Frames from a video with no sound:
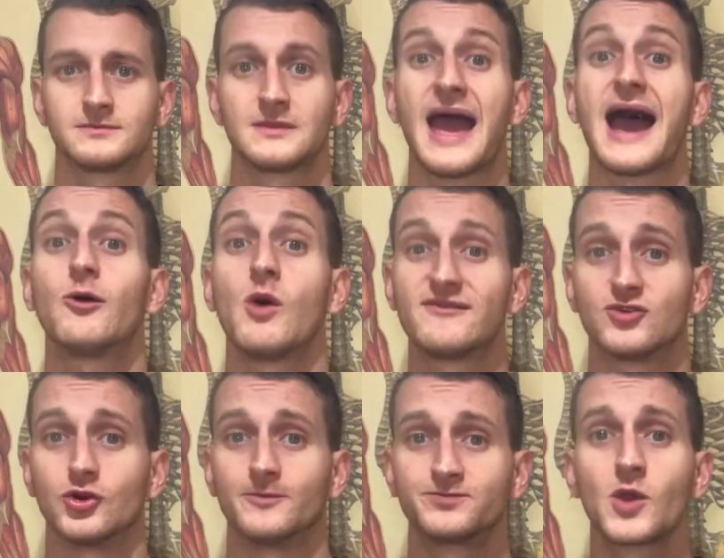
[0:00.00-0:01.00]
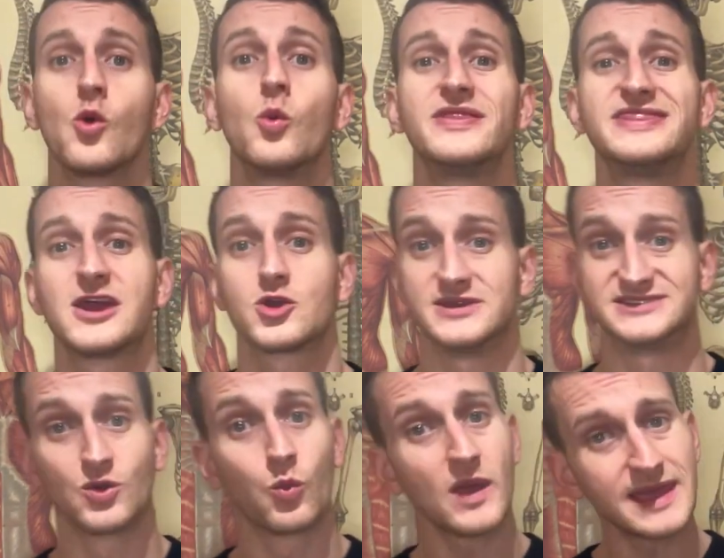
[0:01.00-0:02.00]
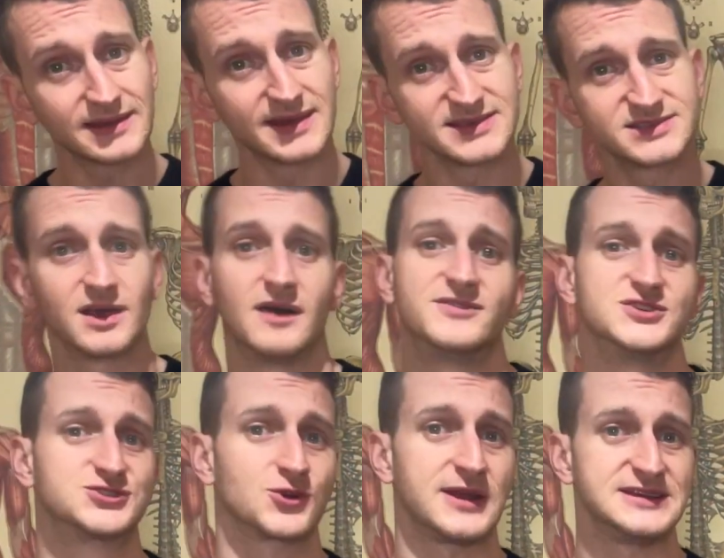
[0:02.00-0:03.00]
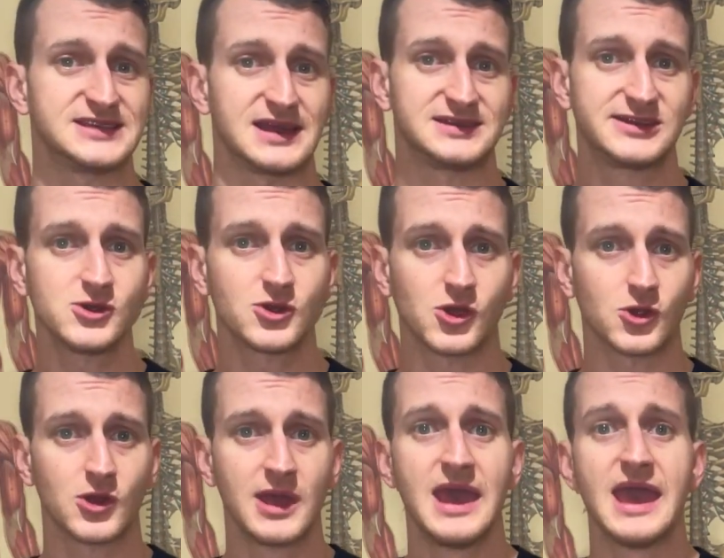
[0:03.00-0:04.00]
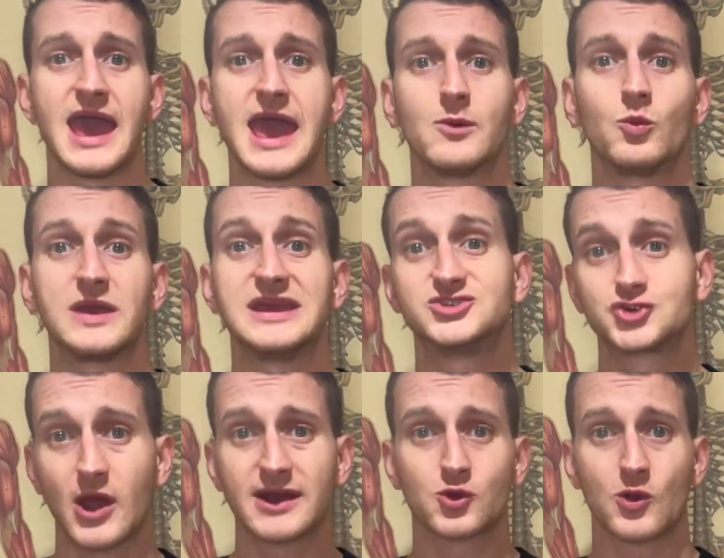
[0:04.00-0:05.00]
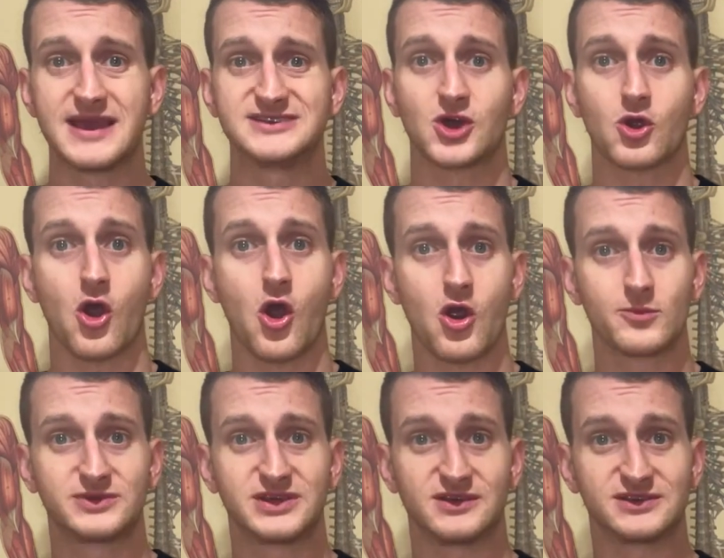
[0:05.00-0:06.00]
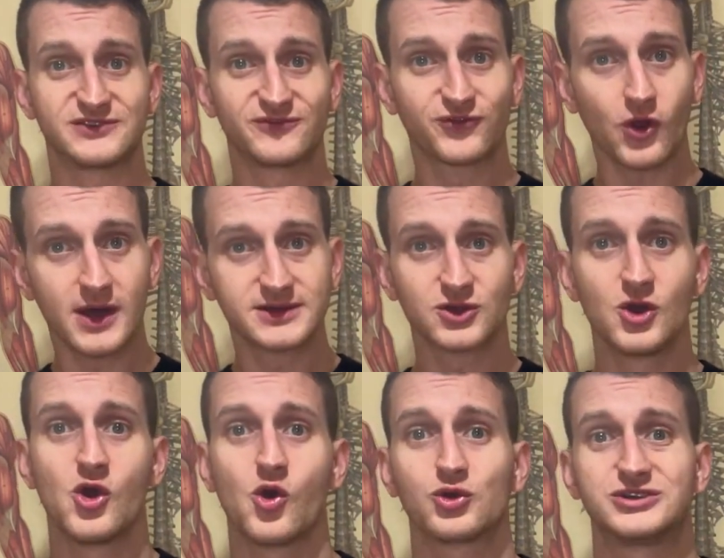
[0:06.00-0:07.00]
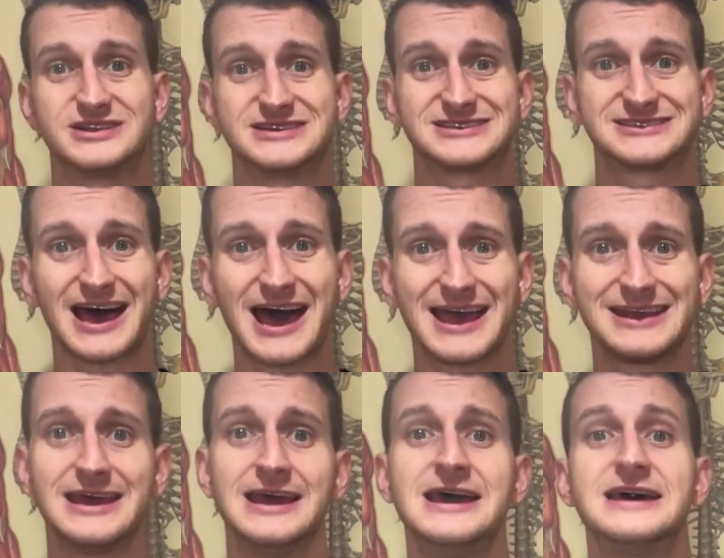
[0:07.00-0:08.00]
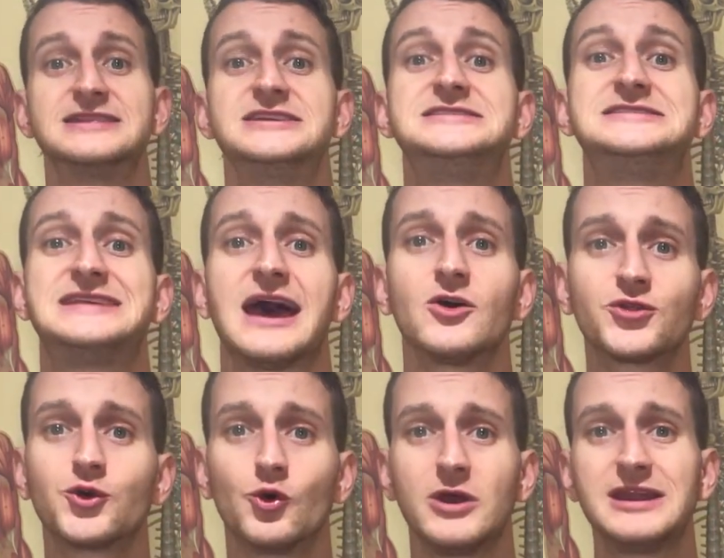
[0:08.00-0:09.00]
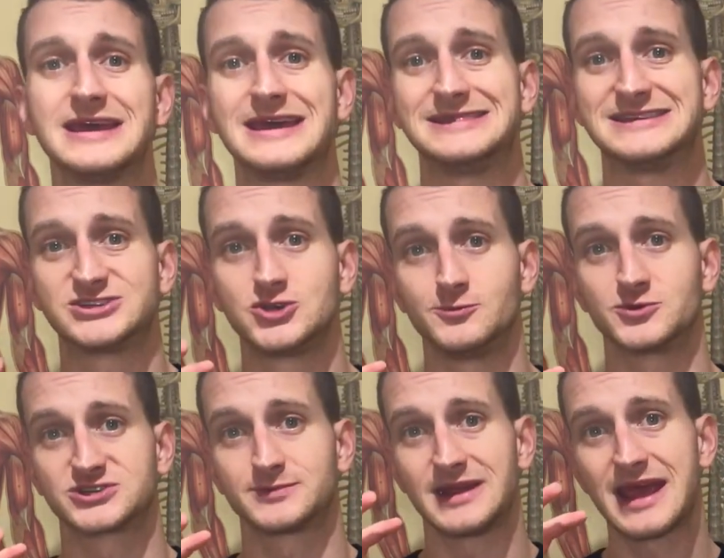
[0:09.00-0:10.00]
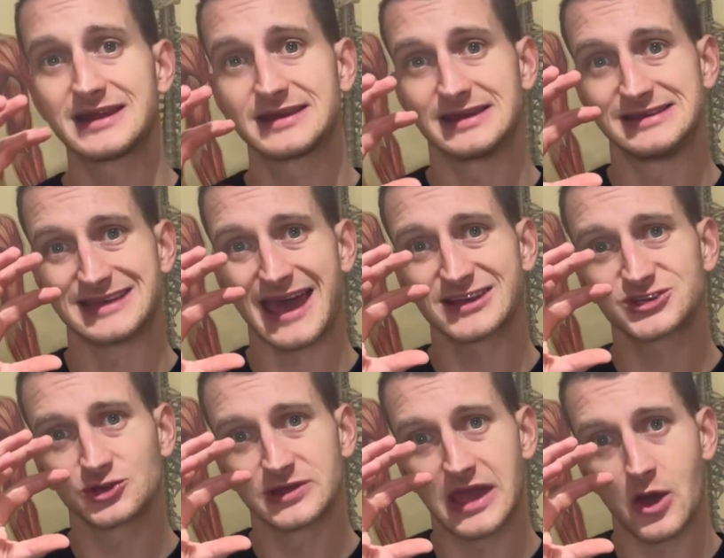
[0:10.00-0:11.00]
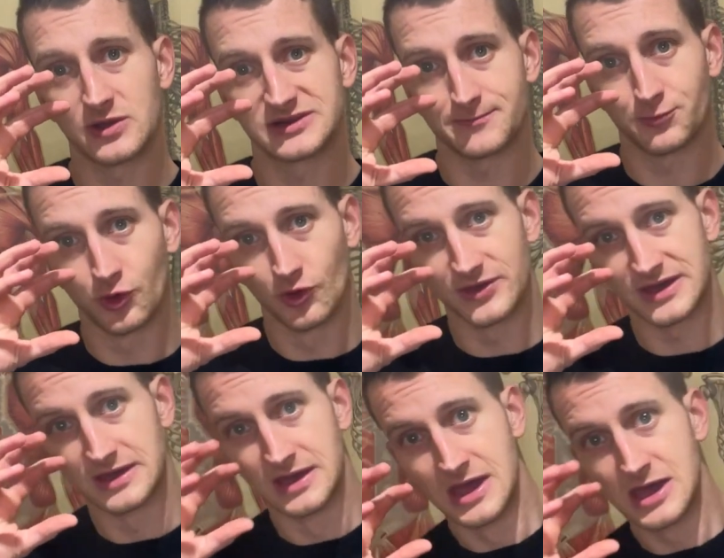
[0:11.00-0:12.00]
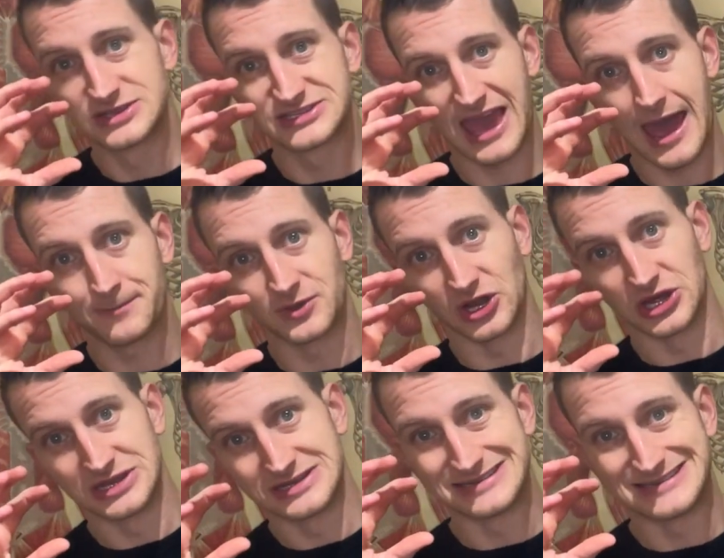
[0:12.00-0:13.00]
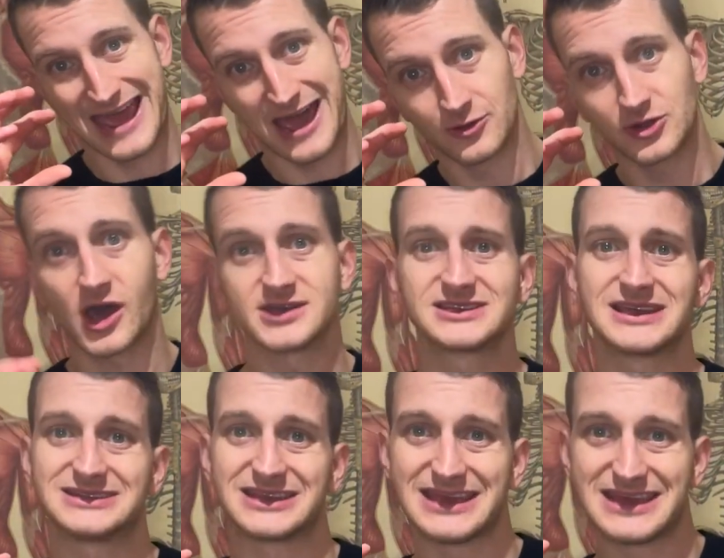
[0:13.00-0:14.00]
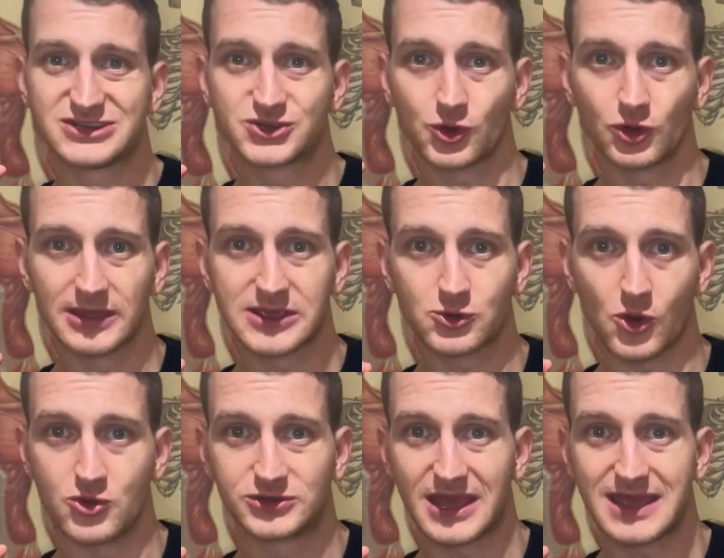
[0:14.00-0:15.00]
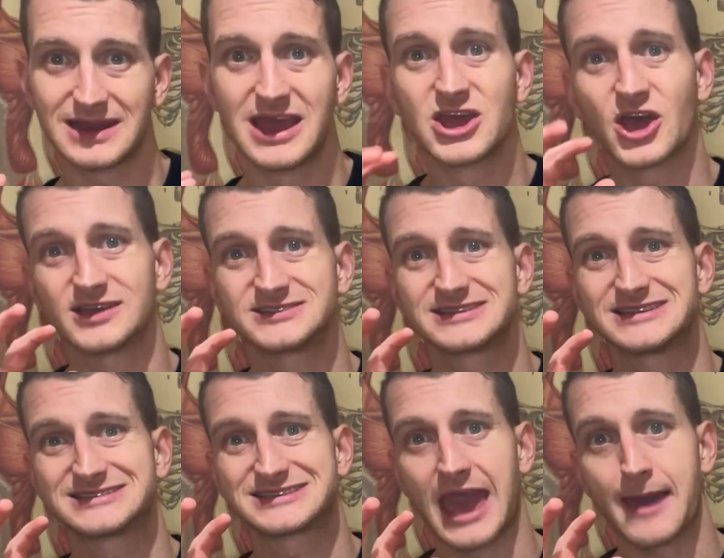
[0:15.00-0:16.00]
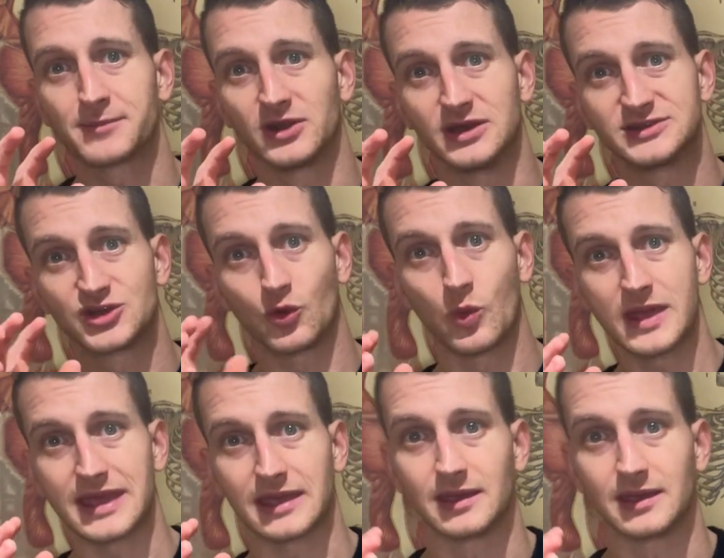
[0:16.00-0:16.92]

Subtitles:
However, when there is weakness of the serratus anterior and we try to raise our arm to the front or to the side, the deltoid and the supraspinatus is actually going to pull the scapula down, causing it to internally rotate, causing the scapula to wing.